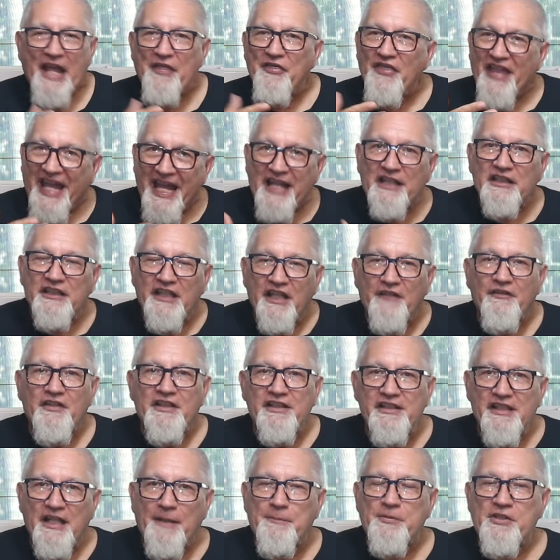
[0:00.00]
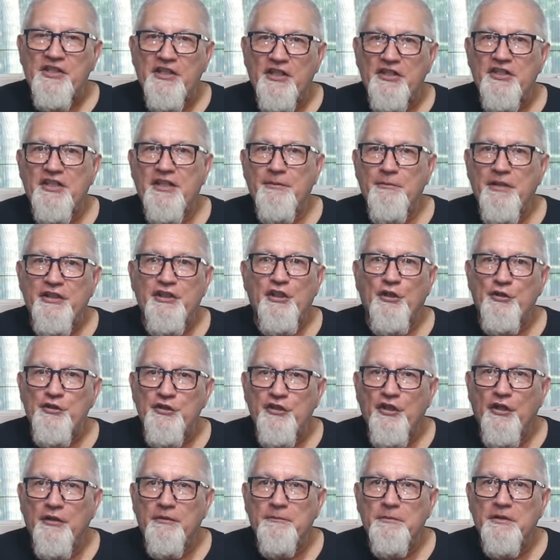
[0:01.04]
and that leveling up system in those
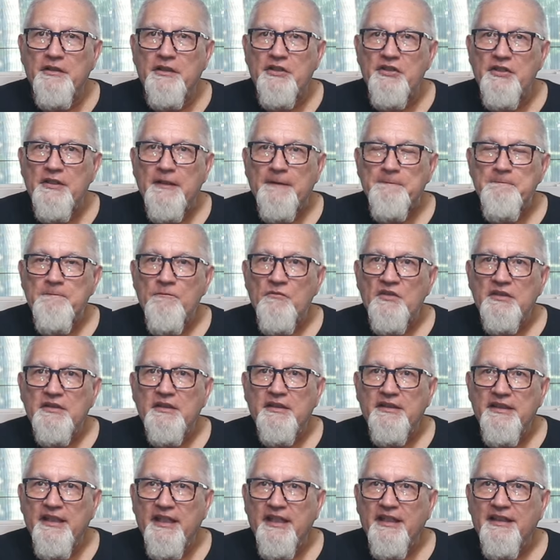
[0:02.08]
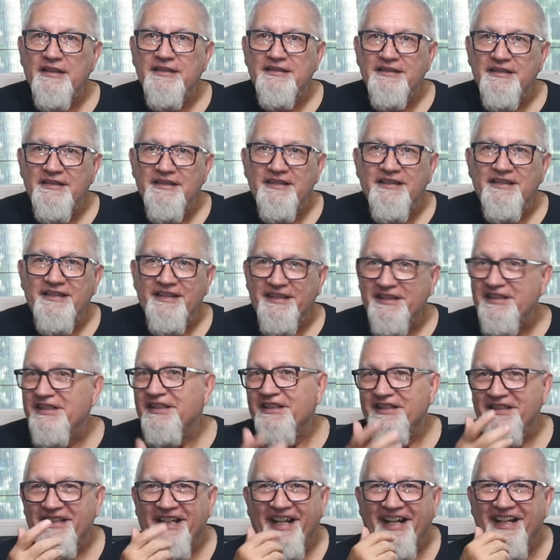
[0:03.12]
it took notebooks, me a while to like it. Yeah, it
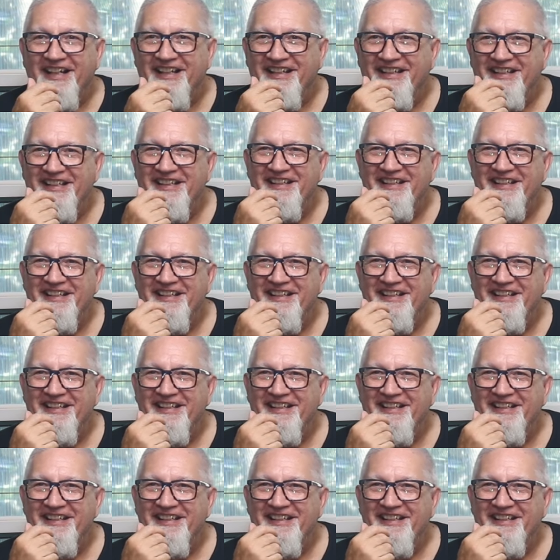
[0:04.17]
did. Yeah, because